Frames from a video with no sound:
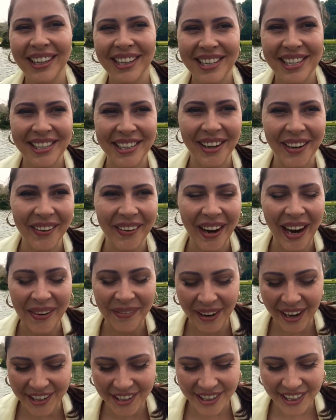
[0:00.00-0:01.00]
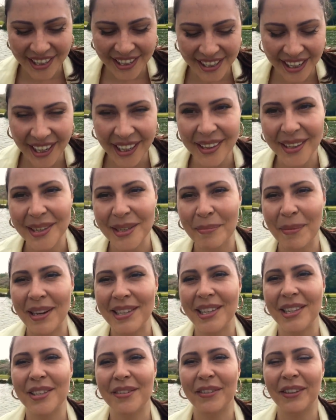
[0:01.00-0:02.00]
So I'm actually seeing this
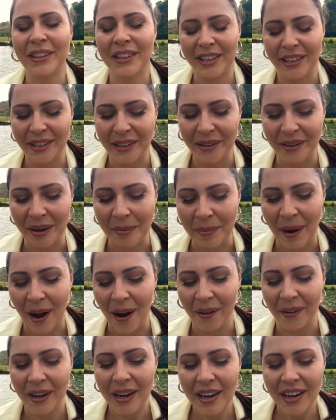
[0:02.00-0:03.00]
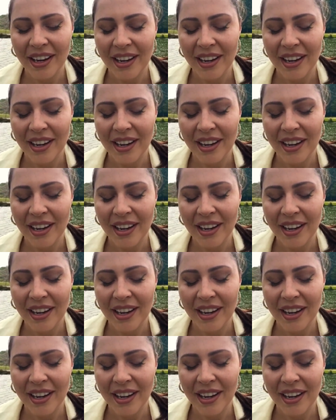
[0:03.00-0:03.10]
message for you about